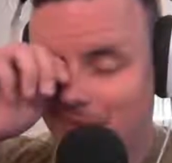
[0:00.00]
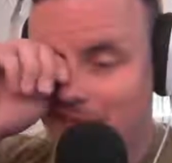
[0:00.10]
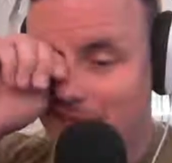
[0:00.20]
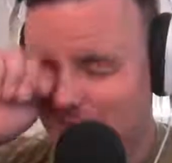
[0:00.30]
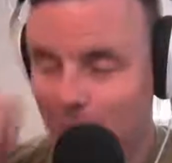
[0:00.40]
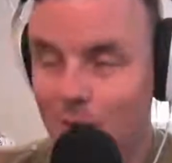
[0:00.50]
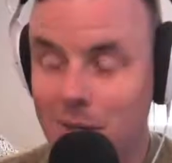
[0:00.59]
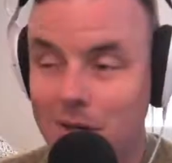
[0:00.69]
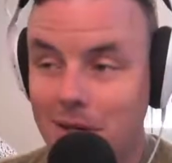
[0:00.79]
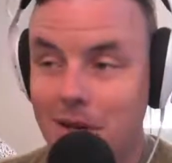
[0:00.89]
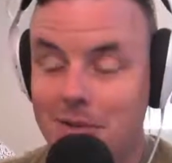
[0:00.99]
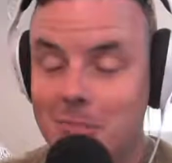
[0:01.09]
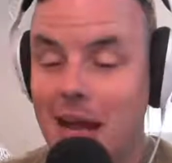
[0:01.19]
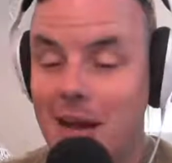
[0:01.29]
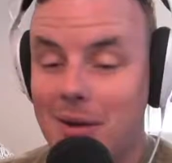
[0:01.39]
it's like
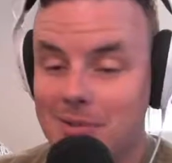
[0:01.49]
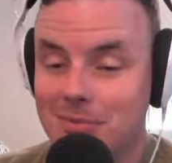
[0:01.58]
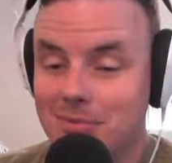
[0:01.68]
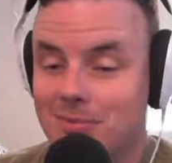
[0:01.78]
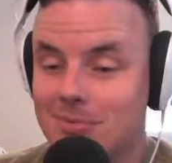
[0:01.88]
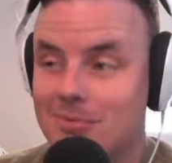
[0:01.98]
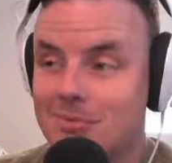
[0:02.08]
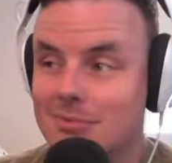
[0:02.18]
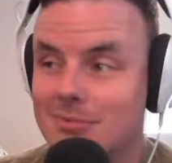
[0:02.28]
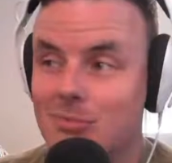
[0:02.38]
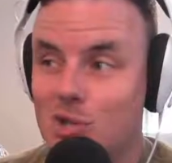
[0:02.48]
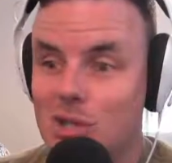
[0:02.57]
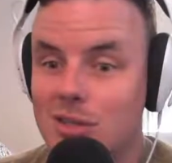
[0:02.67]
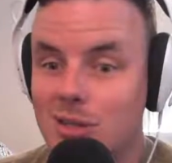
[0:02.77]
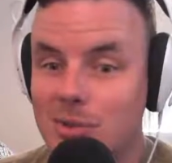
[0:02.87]
2,100 pounds of
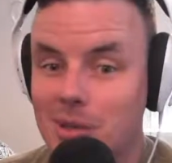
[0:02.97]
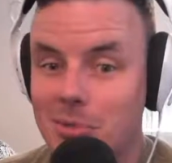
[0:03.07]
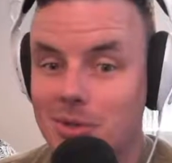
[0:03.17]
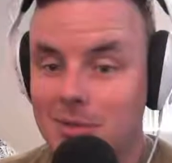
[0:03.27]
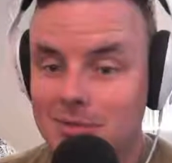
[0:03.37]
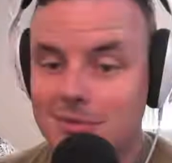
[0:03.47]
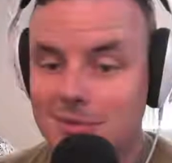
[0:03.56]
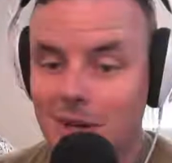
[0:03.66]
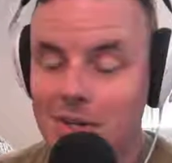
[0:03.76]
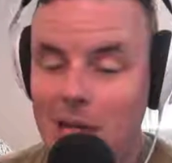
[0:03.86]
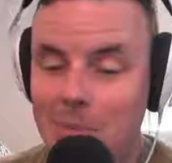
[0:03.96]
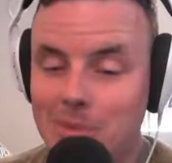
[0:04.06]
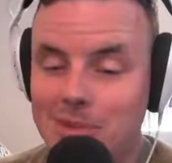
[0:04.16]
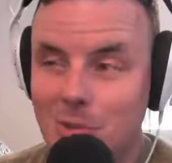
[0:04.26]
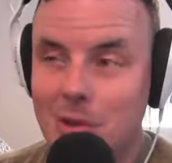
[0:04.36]
Shinto temple on top
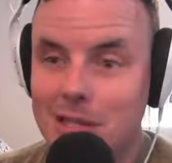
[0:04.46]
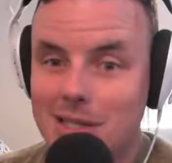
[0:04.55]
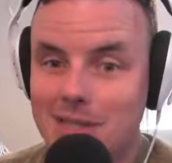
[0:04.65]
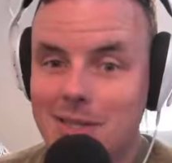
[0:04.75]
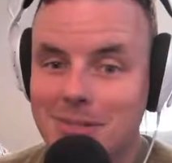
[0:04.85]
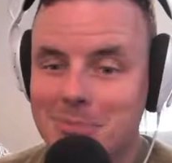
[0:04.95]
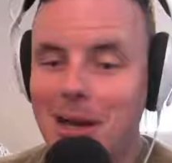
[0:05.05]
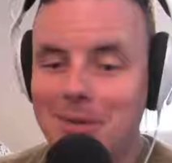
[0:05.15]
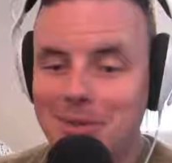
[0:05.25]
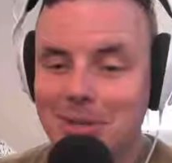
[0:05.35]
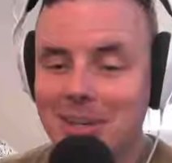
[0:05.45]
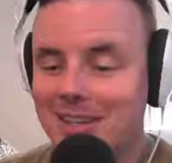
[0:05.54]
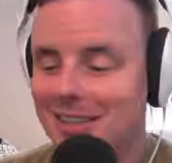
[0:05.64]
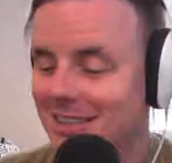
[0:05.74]
of a 2,600-pound car.